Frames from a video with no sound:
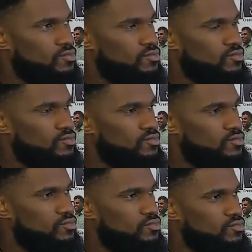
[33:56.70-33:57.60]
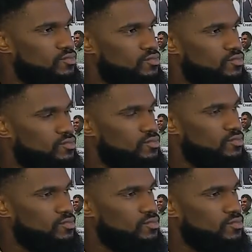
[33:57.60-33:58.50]

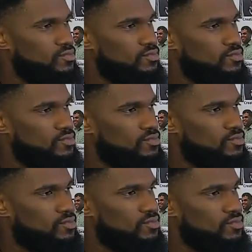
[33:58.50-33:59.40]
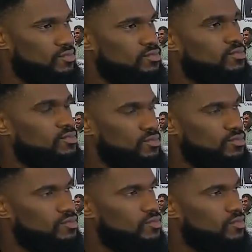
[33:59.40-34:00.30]

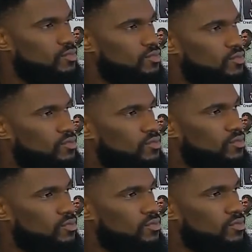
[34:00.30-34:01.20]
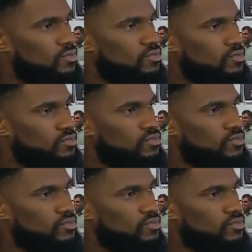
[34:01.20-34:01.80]
(not speaking)